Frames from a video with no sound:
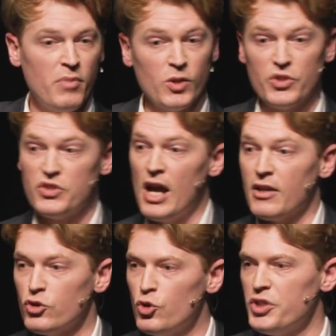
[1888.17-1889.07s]
But it was
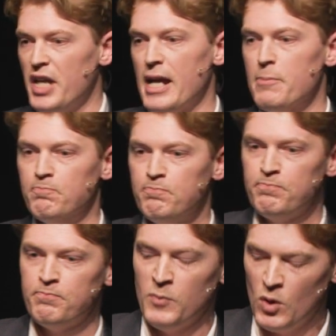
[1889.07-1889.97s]
done. Good came.
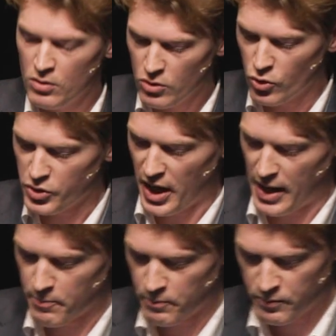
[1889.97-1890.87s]
Good
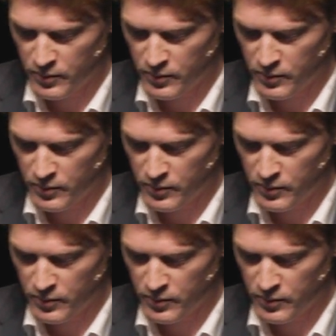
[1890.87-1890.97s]
came.